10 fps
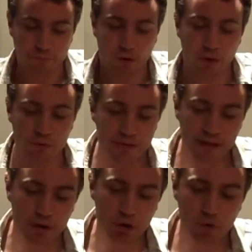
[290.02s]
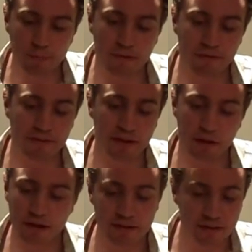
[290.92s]
I was saying a little bit of
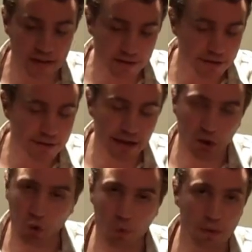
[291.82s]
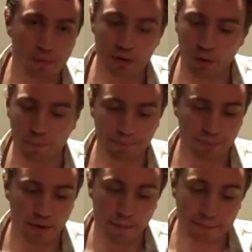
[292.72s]
vanilla. It doesn't get creamy though,
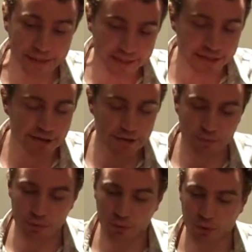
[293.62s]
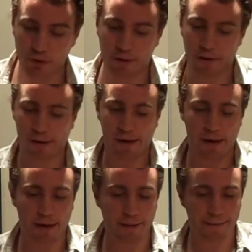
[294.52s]
but it is smooth.
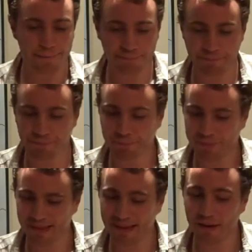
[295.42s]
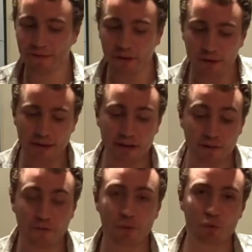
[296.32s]
Very nice
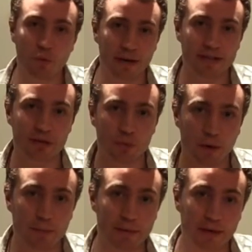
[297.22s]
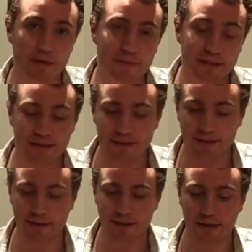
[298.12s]
food wine as well because of the
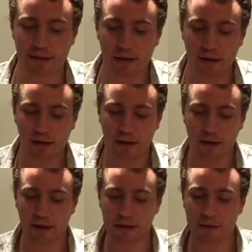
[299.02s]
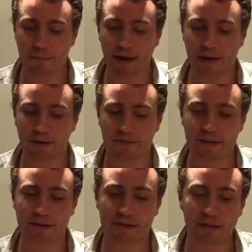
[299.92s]
acidity. in the back of
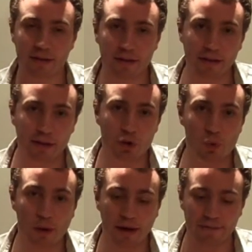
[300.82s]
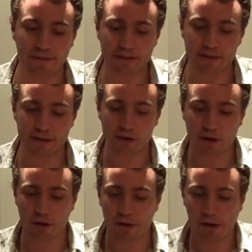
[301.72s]
it. It's not going to get too heavy. It's not going
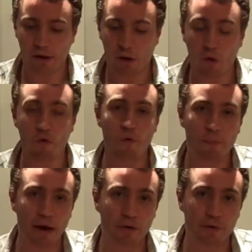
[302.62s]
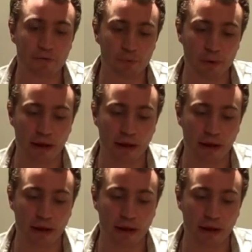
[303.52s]
to overpower the food.